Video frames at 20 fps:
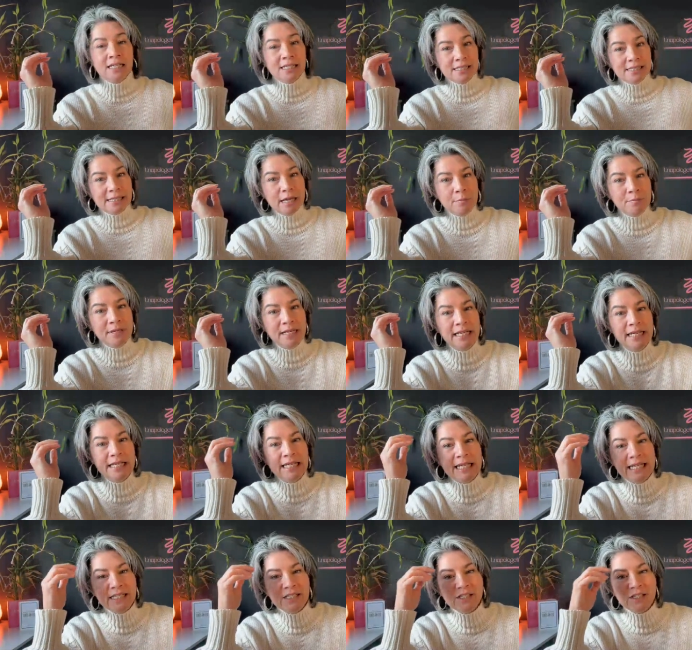somebody
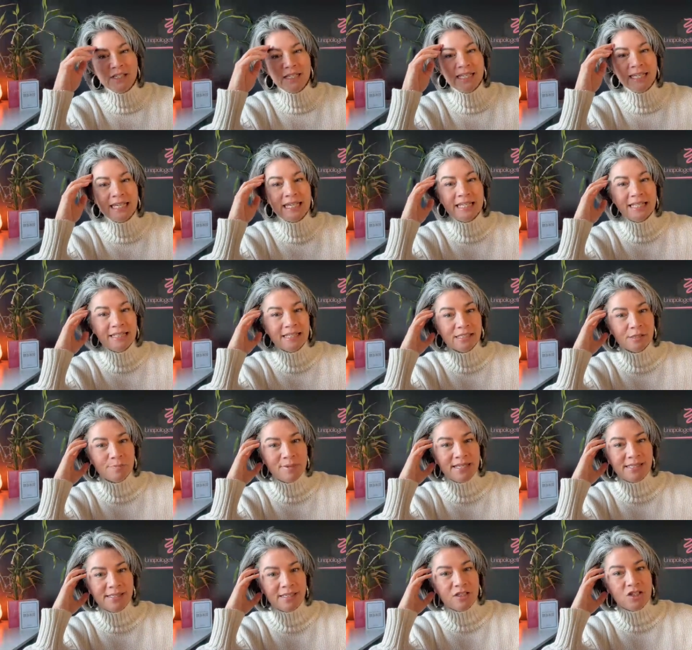needs to hear this
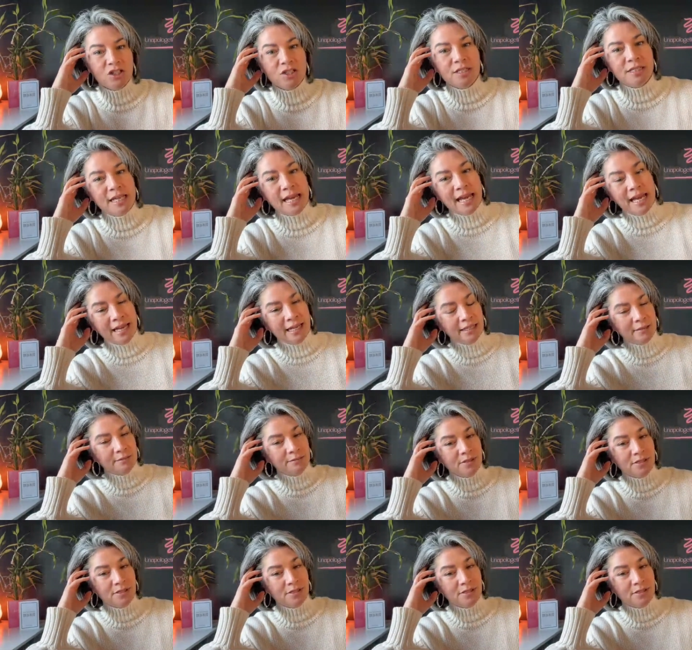message today.